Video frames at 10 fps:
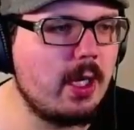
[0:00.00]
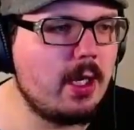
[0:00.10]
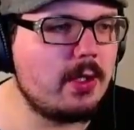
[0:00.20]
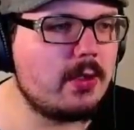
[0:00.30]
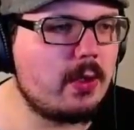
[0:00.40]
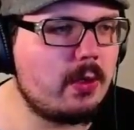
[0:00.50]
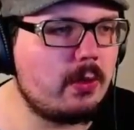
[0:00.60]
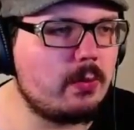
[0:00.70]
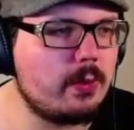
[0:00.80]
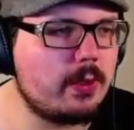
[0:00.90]
So
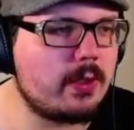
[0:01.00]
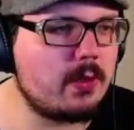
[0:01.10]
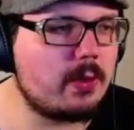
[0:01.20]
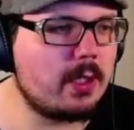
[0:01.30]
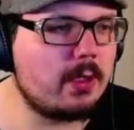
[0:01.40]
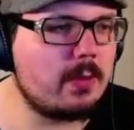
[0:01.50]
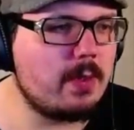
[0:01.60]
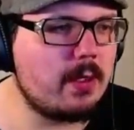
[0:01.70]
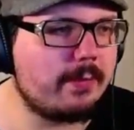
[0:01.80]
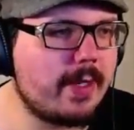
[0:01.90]
it's looking to
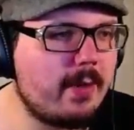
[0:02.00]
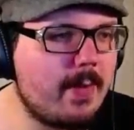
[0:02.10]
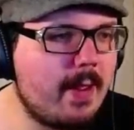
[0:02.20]
be around about